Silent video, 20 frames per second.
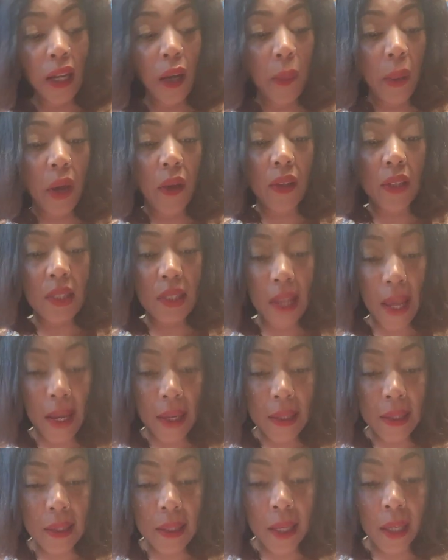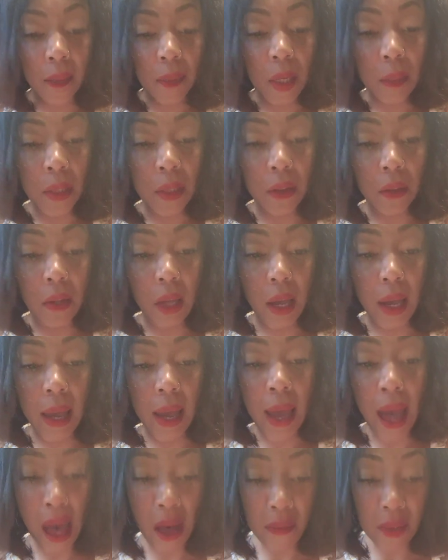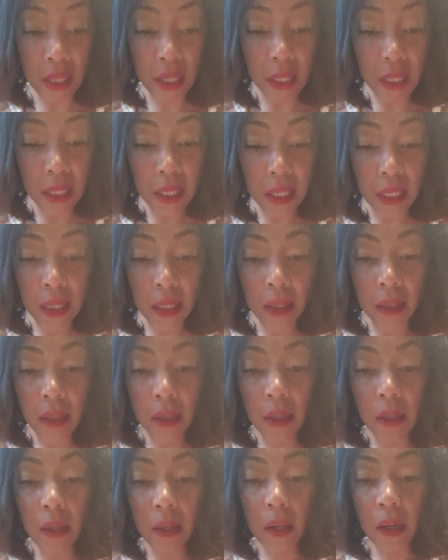about sex. Like maybe you're not having any,